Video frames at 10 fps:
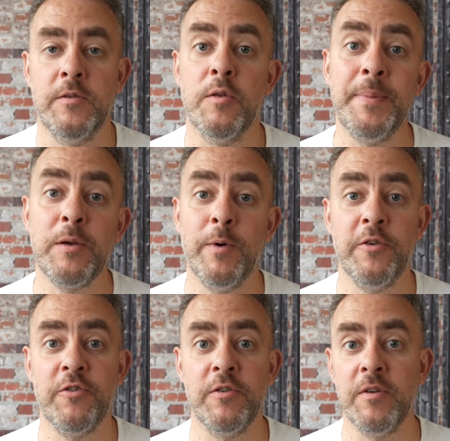So the big
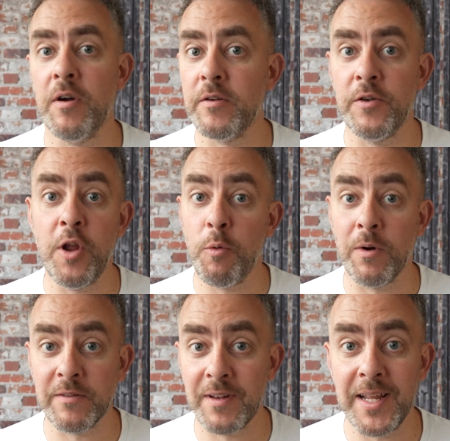question on no
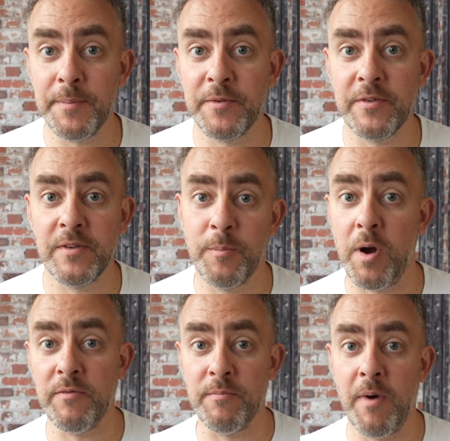one's lips,
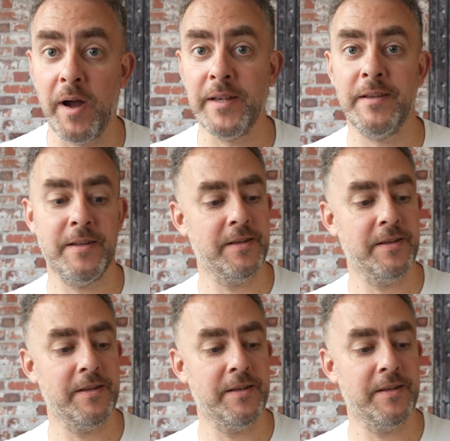apart from mine,